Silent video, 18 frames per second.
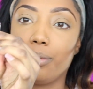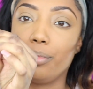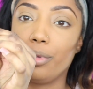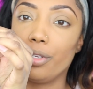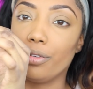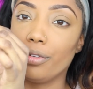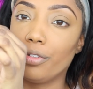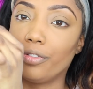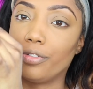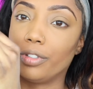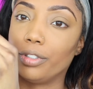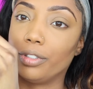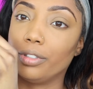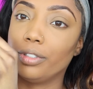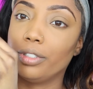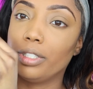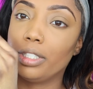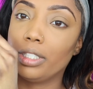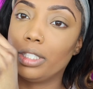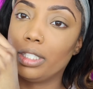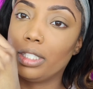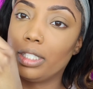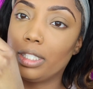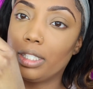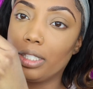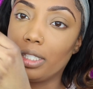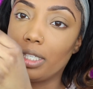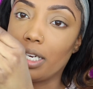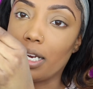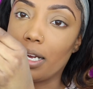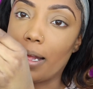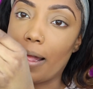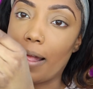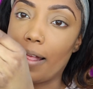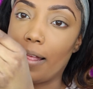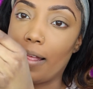beautiful.
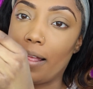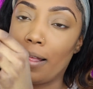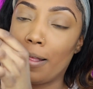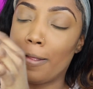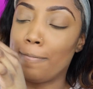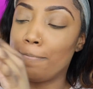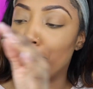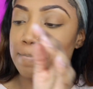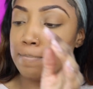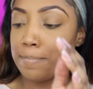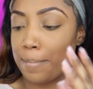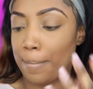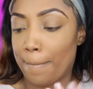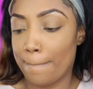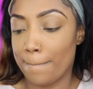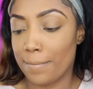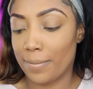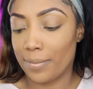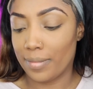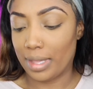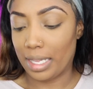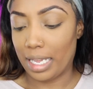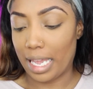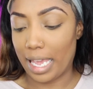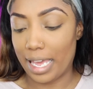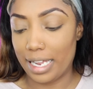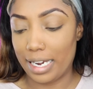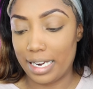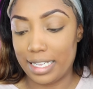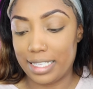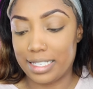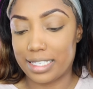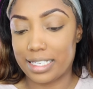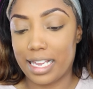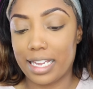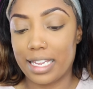And
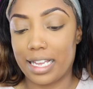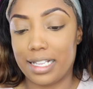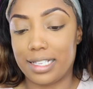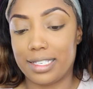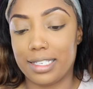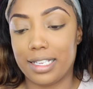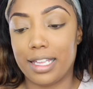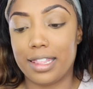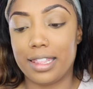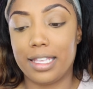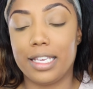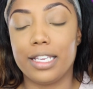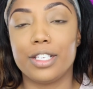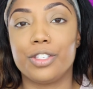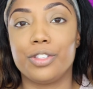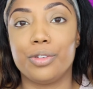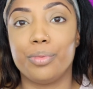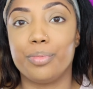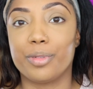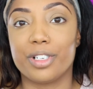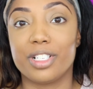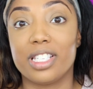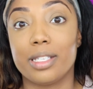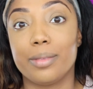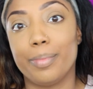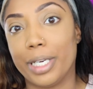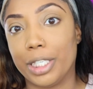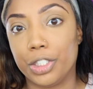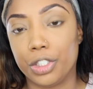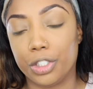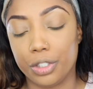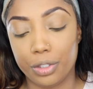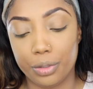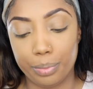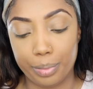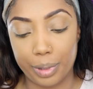it's like, it's nothing super
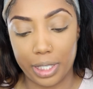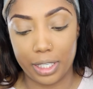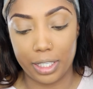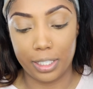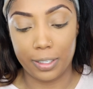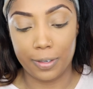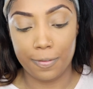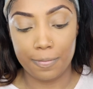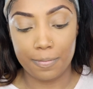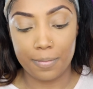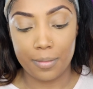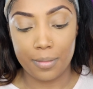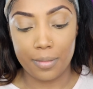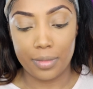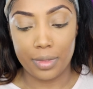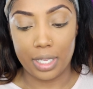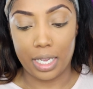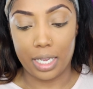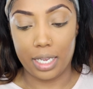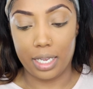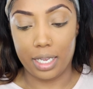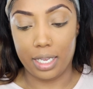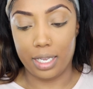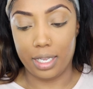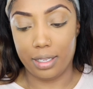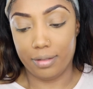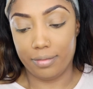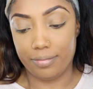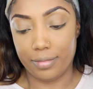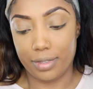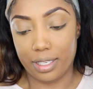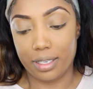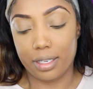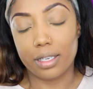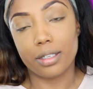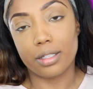special, but
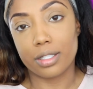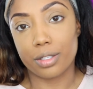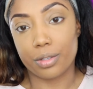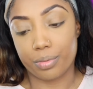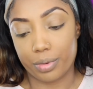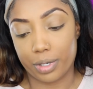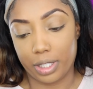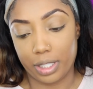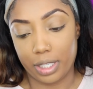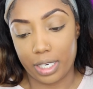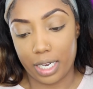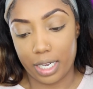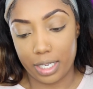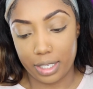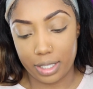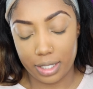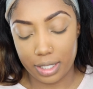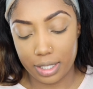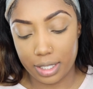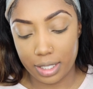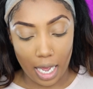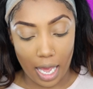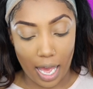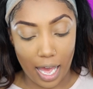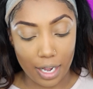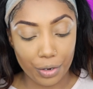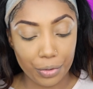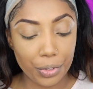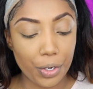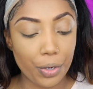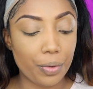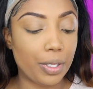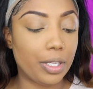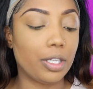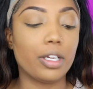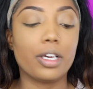it's really nice. I don't know
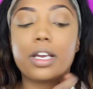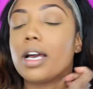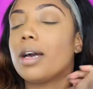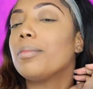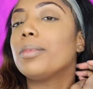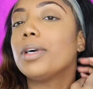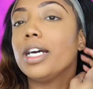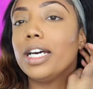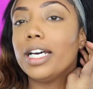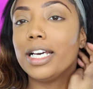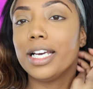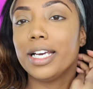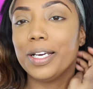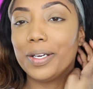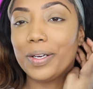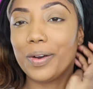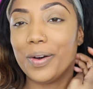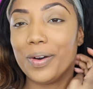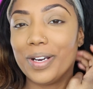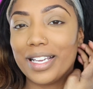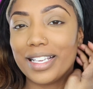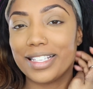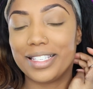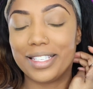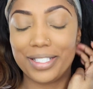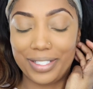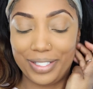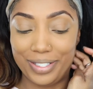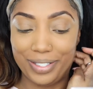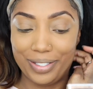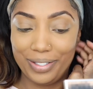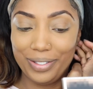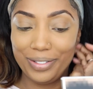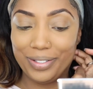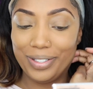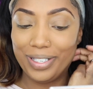what look I'm going to
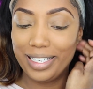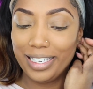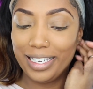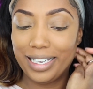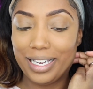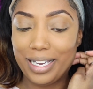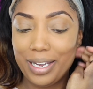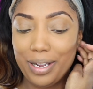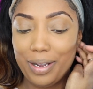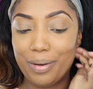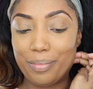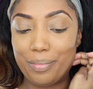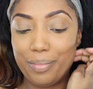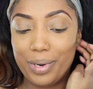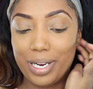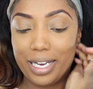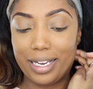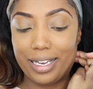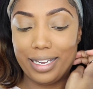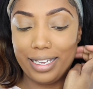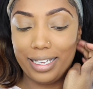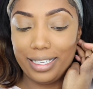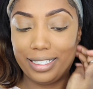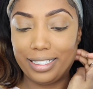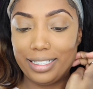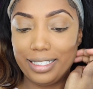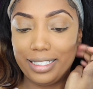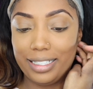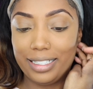do, but